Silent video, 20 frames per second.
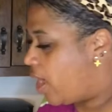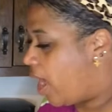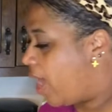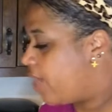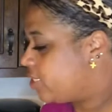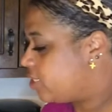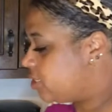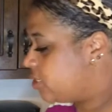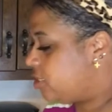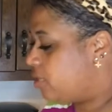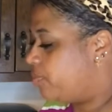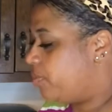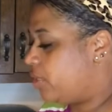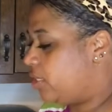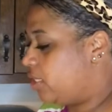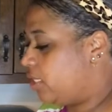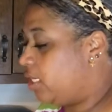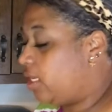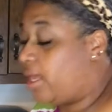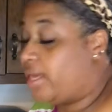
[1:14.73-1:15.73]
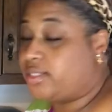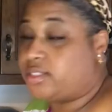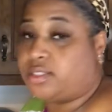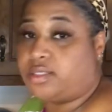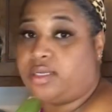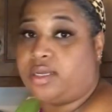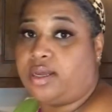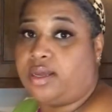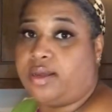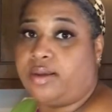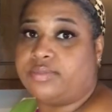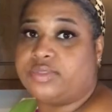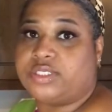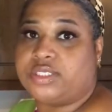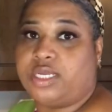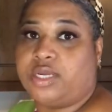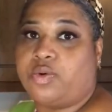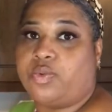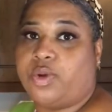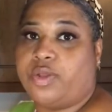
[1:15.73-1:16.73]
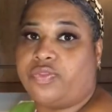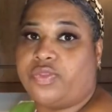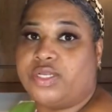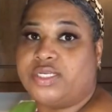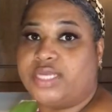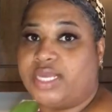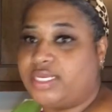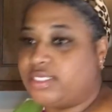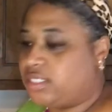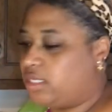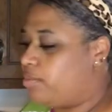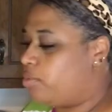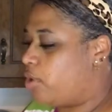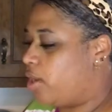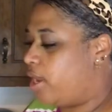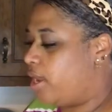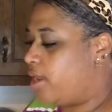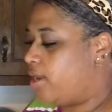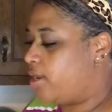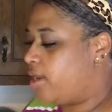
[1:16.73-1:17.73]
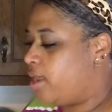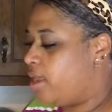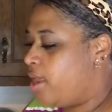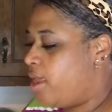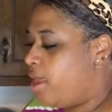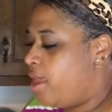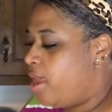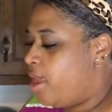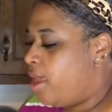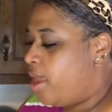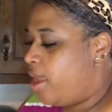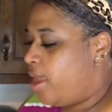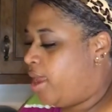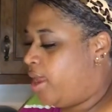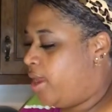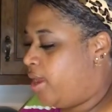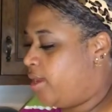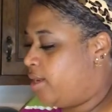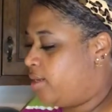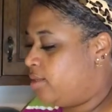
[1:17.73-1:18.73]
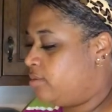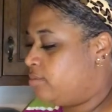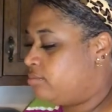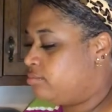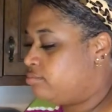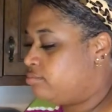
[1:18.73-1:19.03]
I just typically like to stick with the Daisy brand, and